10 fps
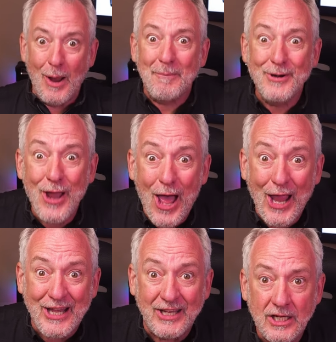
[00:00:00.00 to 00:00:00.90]
number
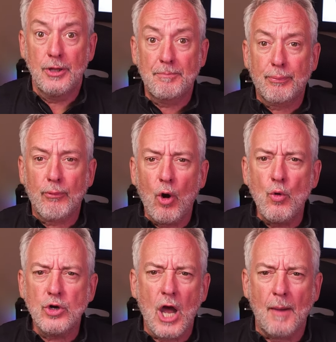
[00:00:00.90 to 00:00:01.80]
9. The
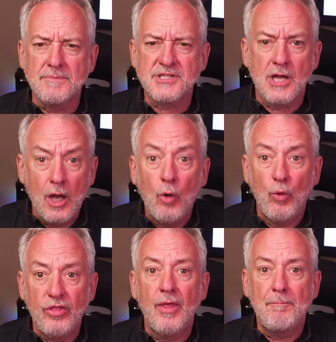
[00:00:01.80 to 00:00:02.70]
Pro comes
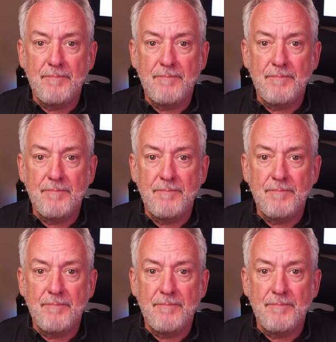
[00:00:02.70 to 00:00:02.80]
with the